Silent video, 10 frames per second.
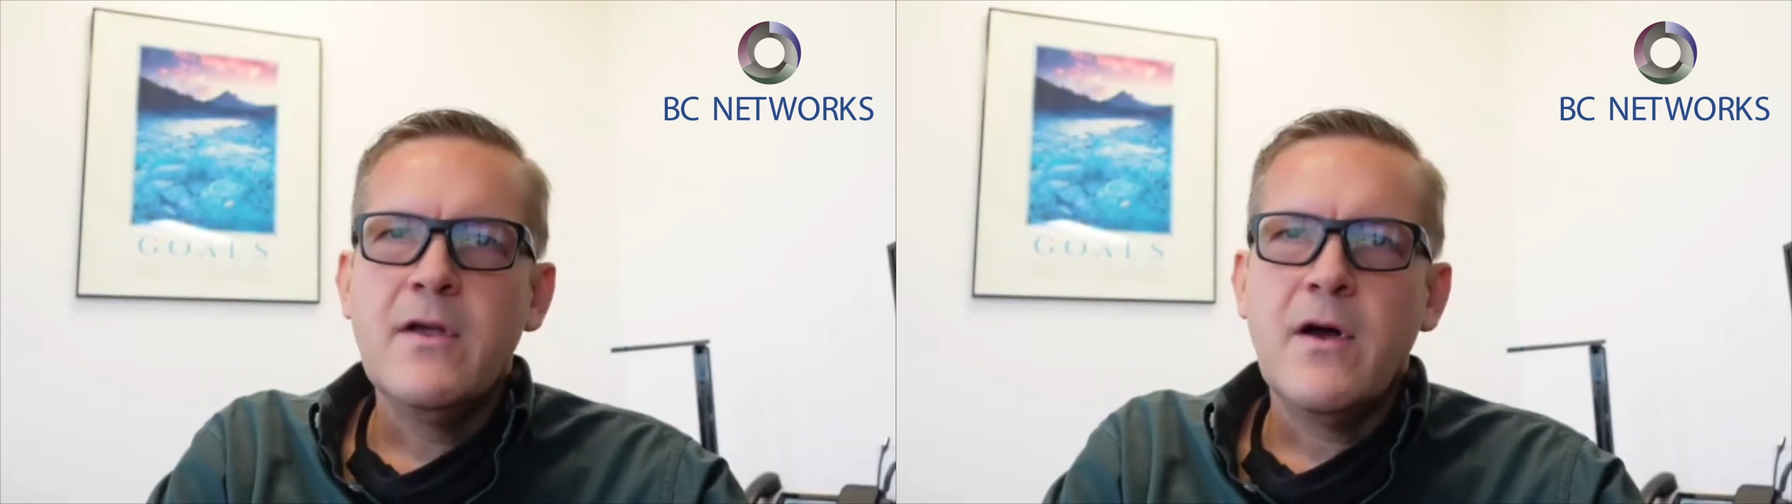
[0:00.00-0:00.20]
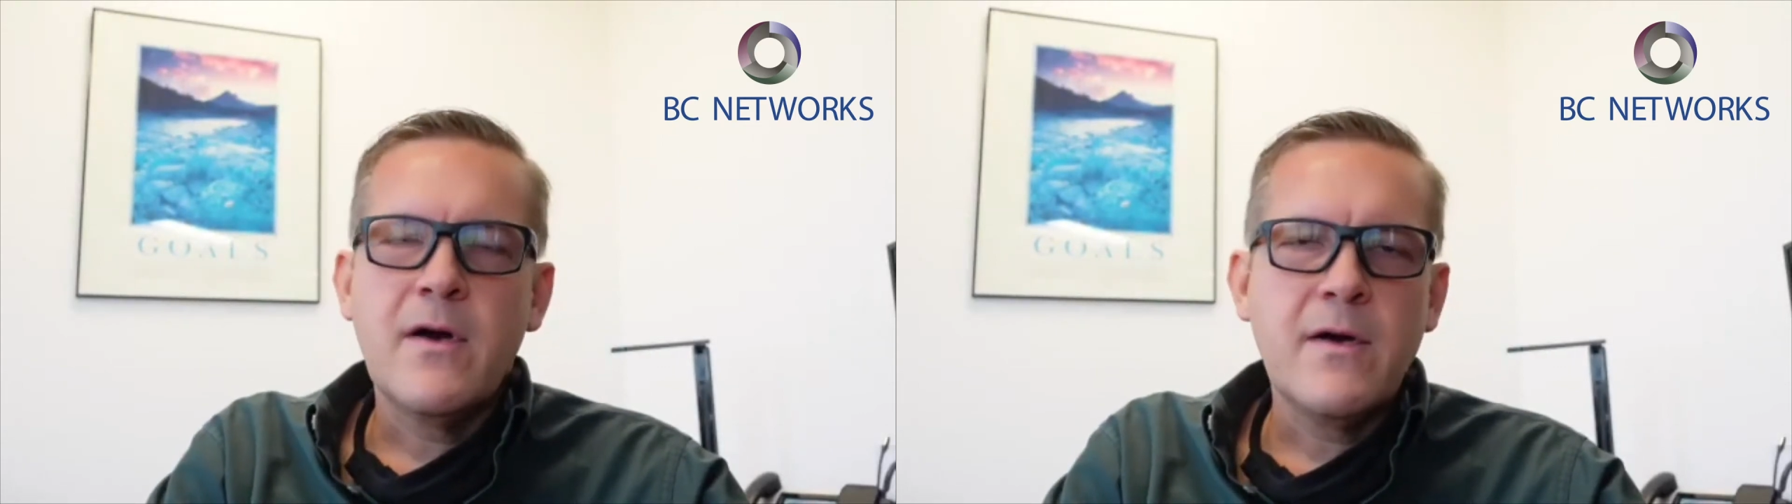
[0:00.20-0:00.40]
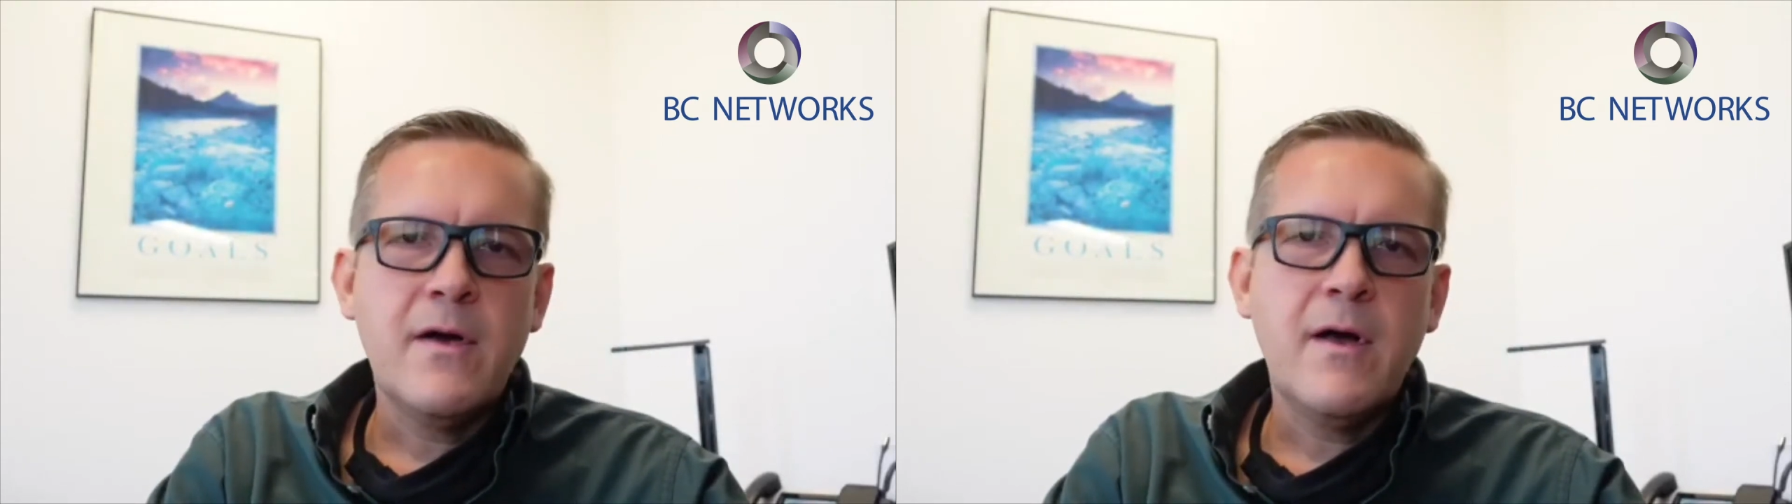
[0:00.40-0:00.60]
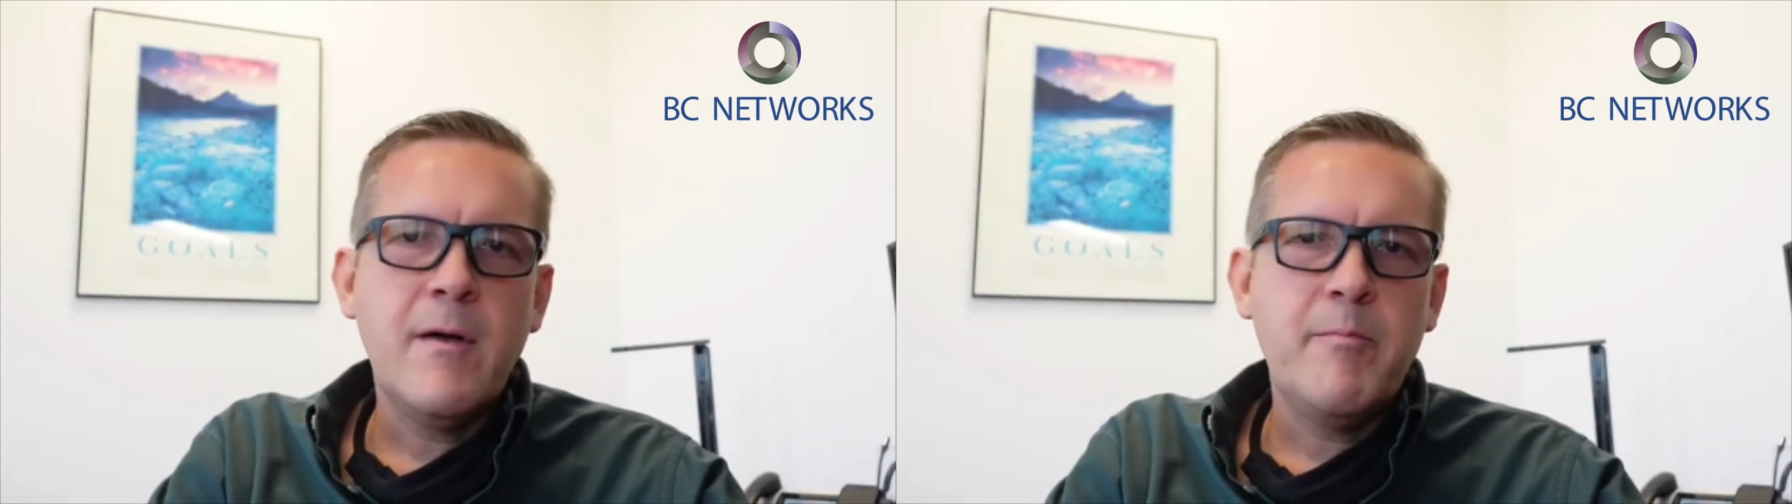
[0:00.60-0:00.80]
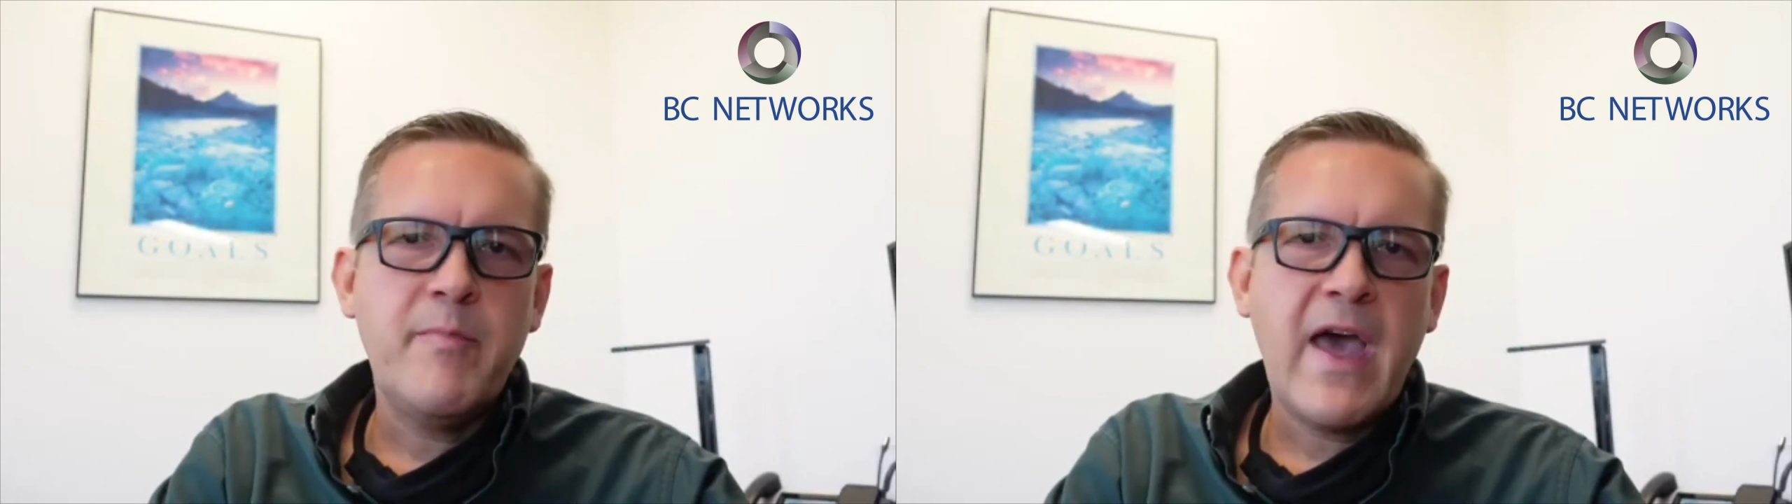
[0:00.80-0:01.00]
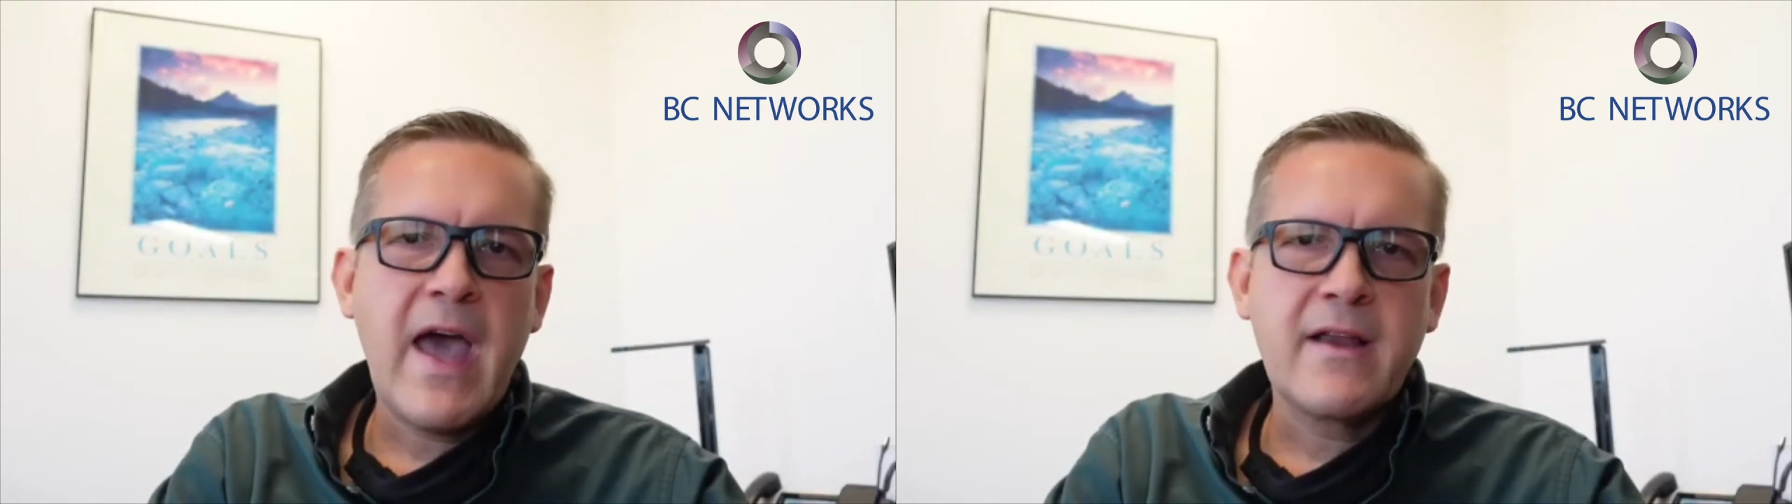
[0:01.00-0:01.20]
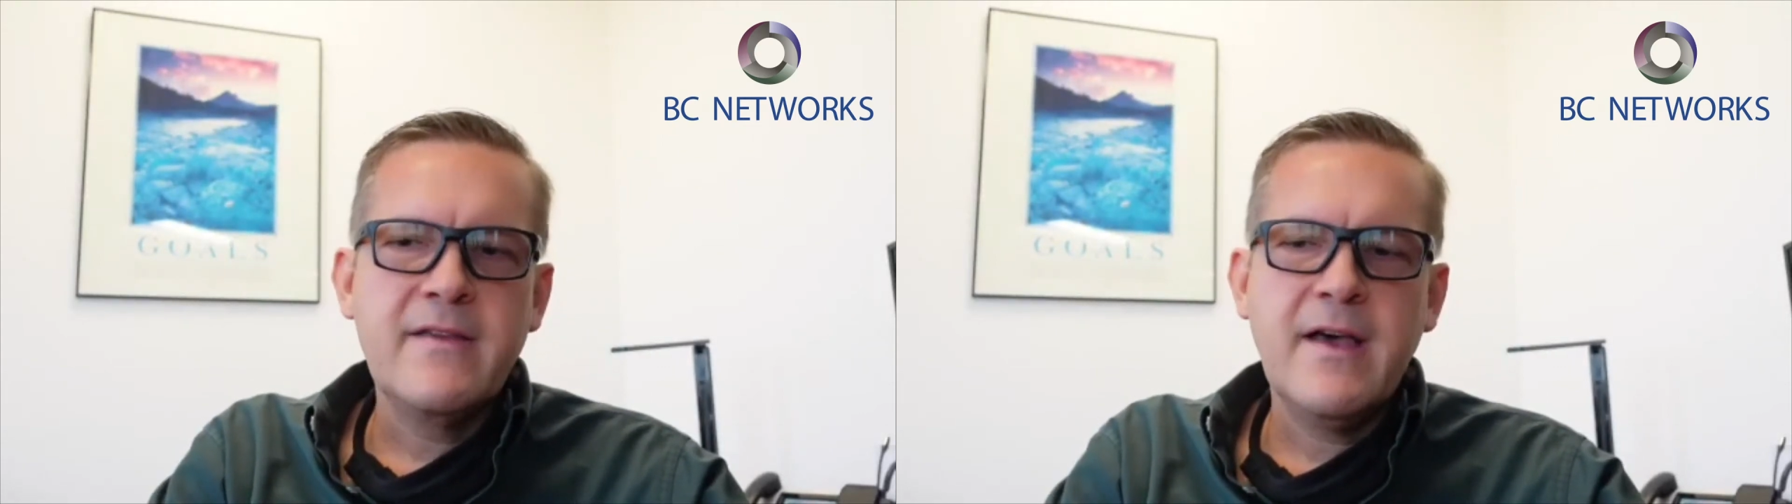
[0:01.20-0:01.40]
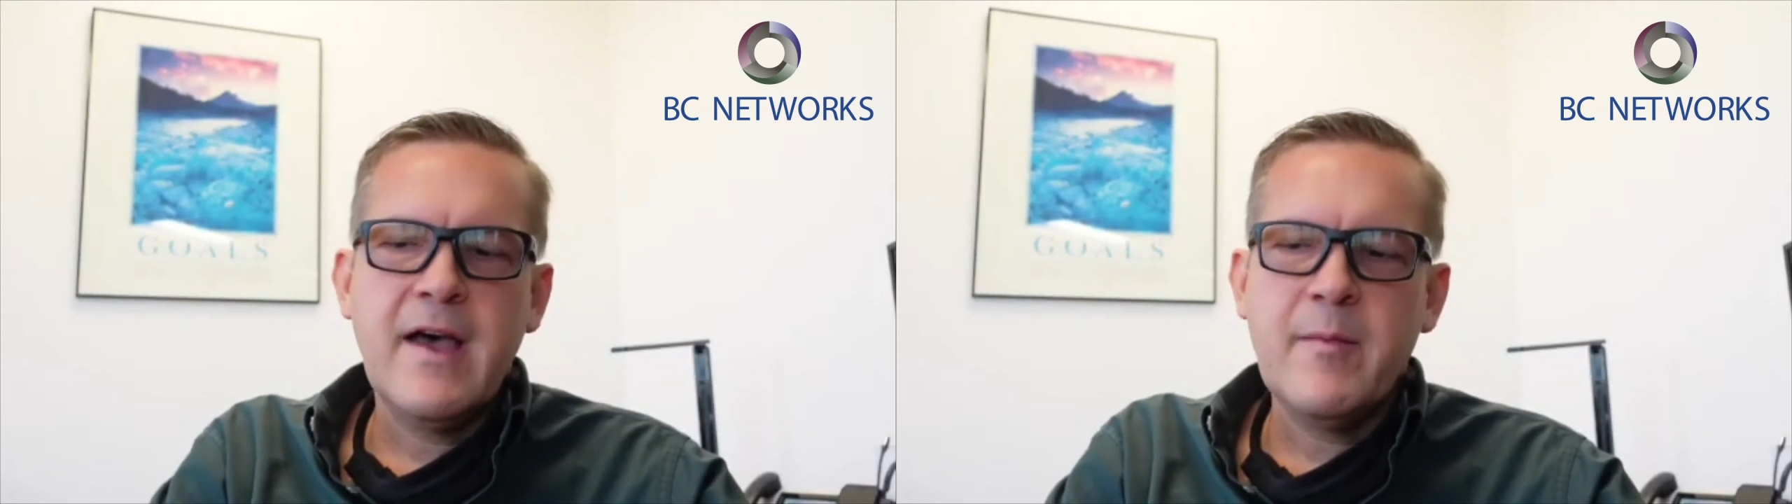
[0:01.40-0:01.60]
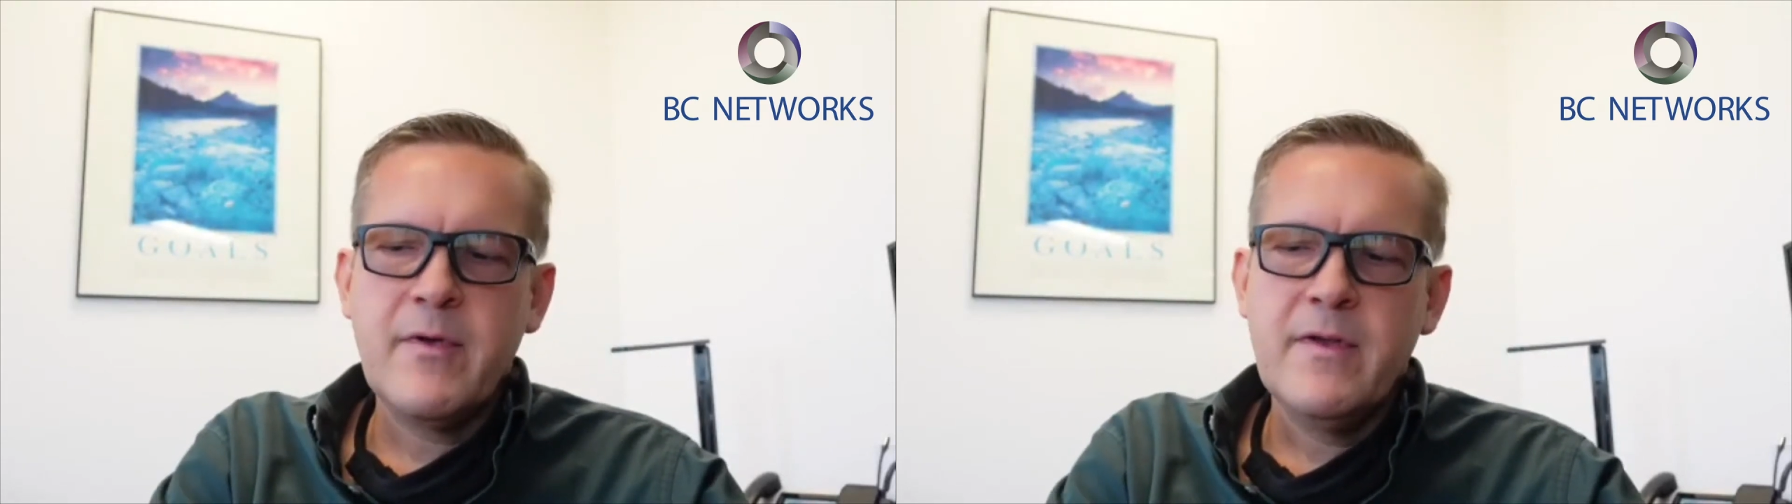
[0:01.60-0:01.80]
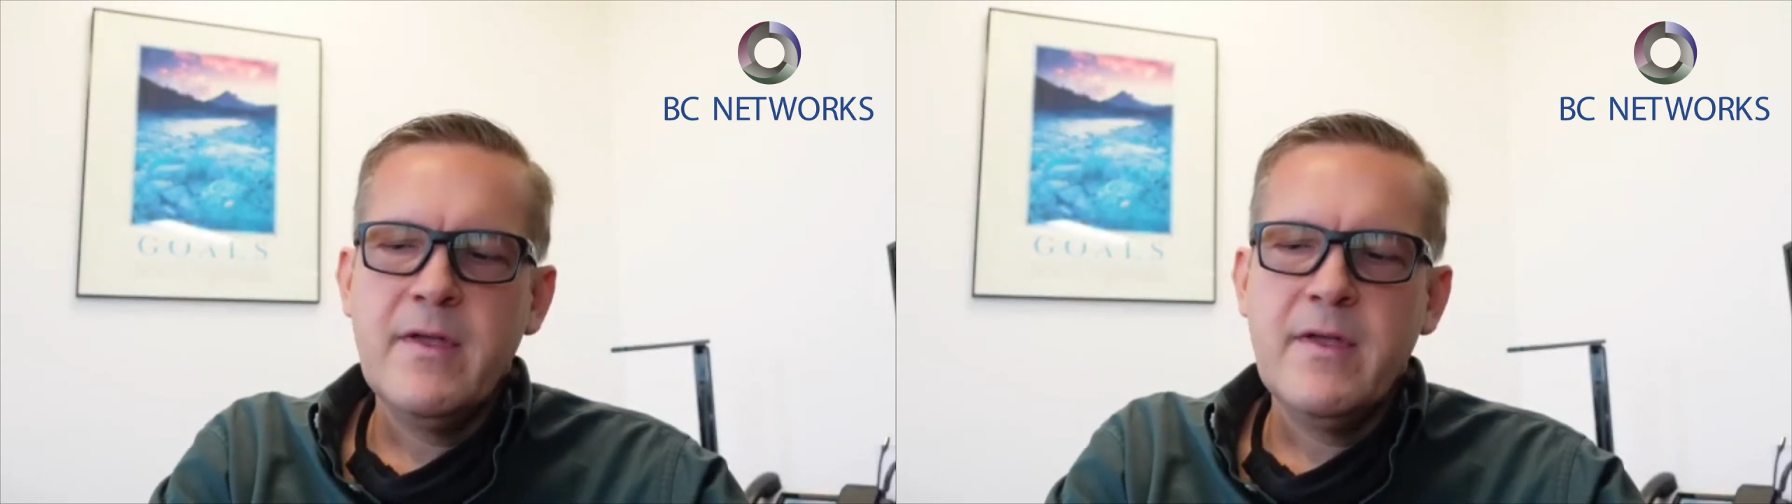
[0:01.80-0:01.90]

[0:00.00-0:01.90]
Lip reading: are all backed up